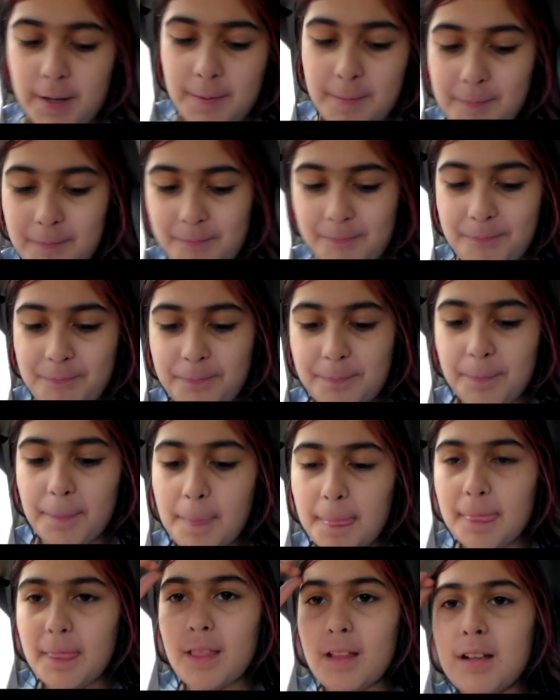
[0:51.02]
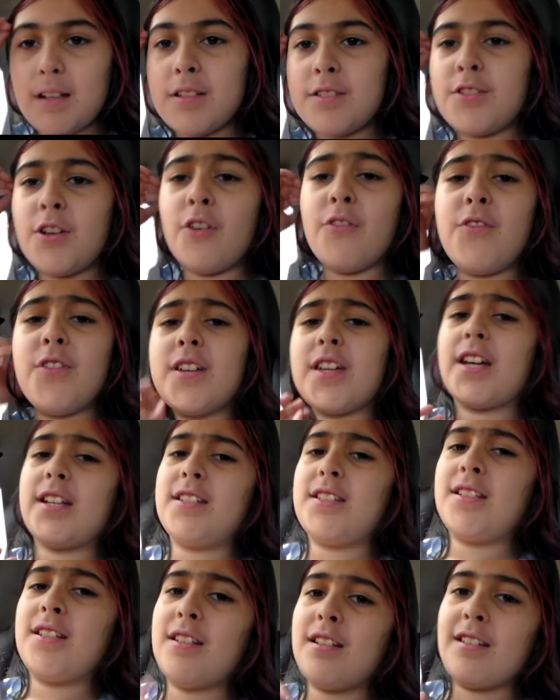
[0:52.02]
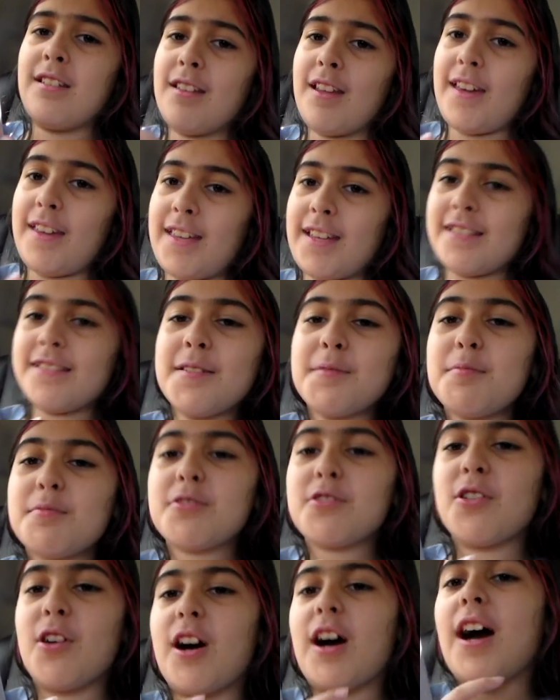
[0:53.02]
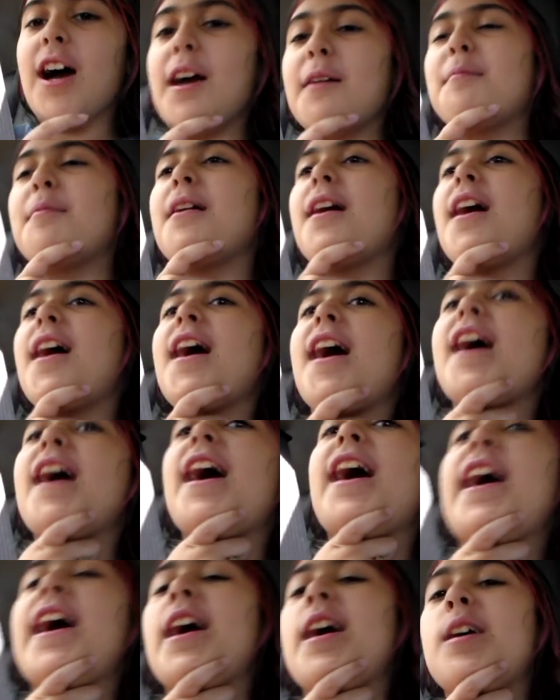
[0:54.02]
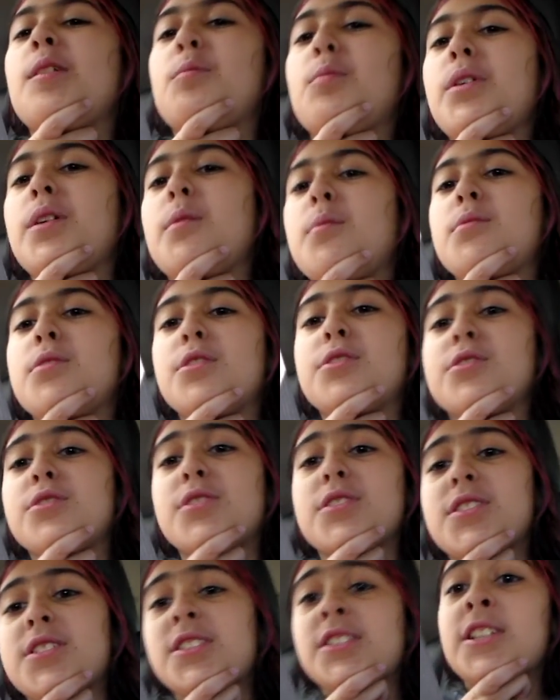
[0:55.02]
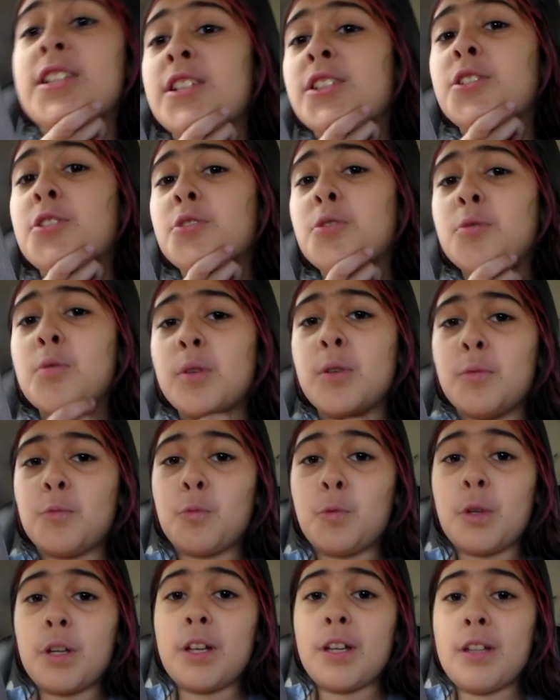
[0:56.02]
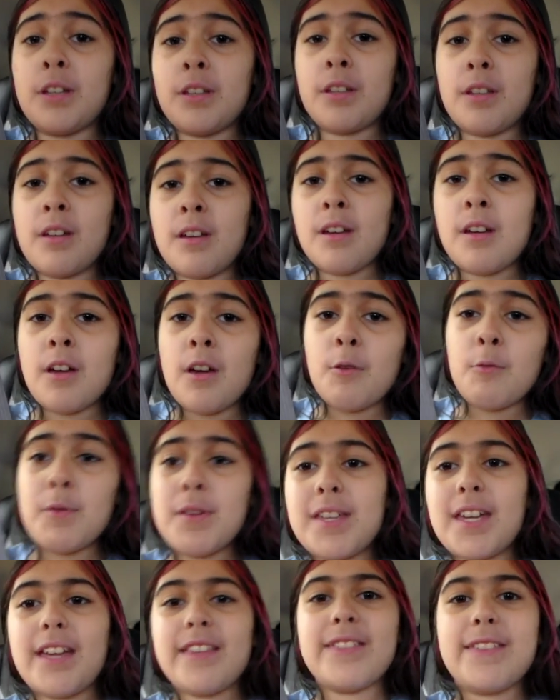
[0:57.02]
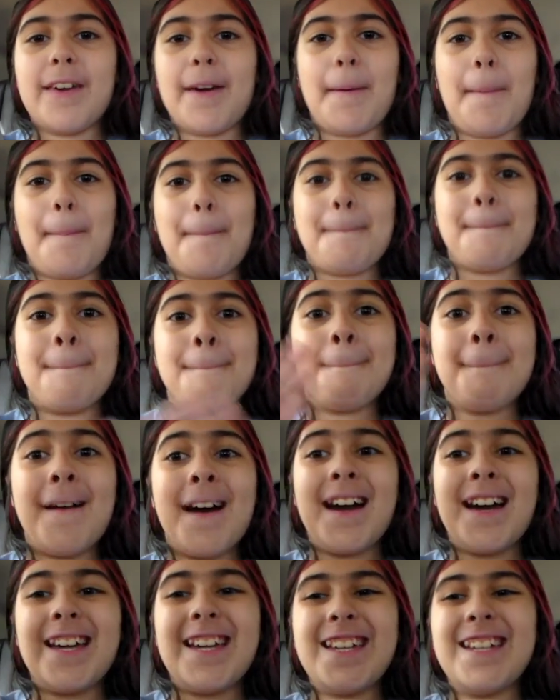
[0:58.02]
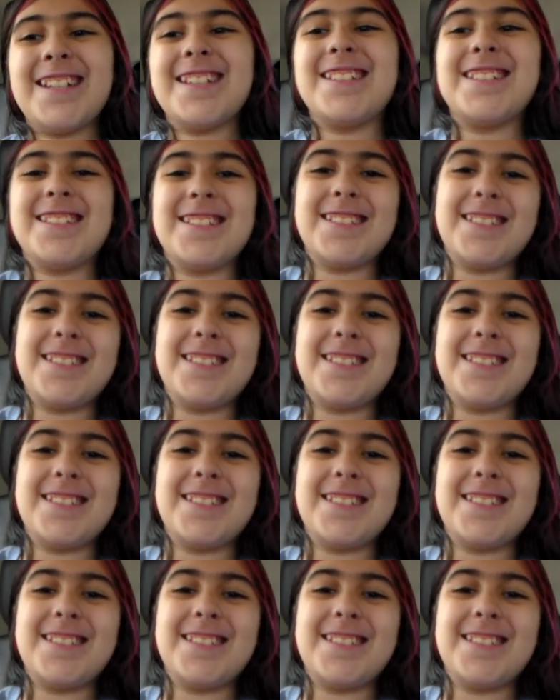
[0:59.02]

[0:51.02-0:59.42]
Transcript: um, don't forget to like and subscribe, and we will see you when we get there. Bye.